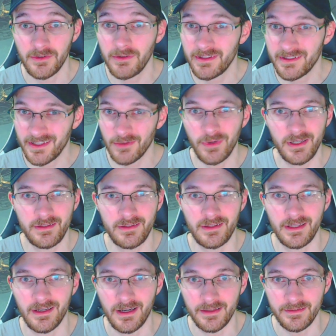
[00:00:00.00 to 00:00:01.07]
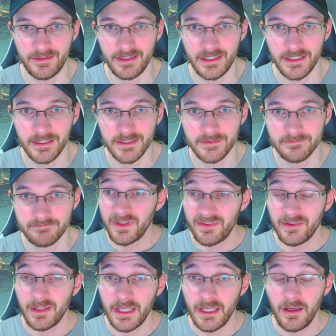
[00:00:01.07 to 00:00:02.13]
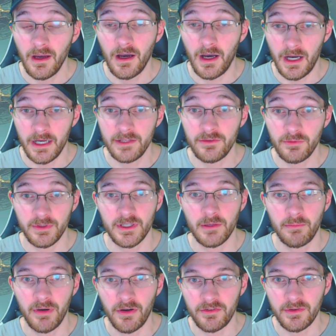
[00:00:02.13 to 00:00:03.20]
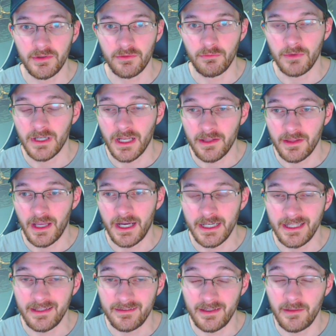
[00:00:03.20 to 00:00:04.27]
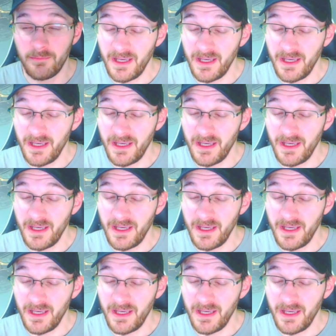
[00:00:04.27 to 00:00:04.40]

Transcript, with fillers: So let's get right into the content here. Recently on Twitter, Postons went online and said